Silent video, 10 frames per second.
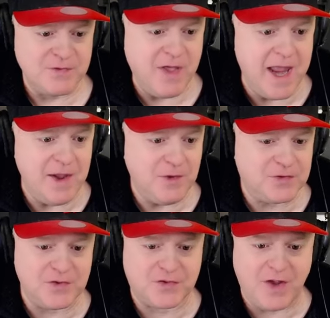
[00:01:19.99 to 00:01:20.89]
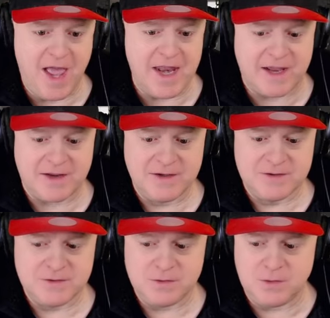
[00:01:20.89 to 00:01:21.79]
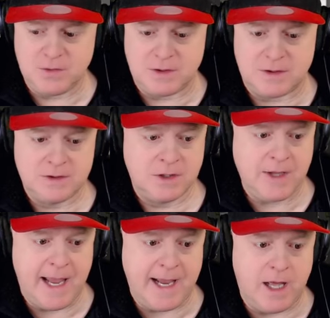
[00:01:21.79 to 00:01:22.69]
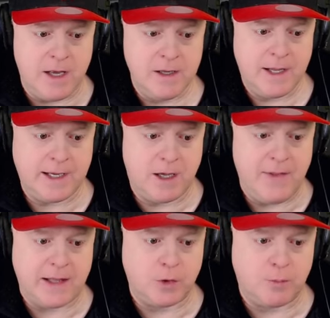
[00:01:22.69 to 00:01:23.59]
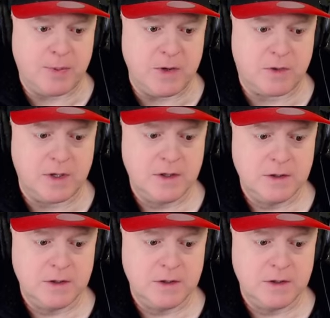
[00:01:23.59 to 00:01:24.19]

Tails and Sonic. Cool. Okay, hang on. Hang on, that little puke.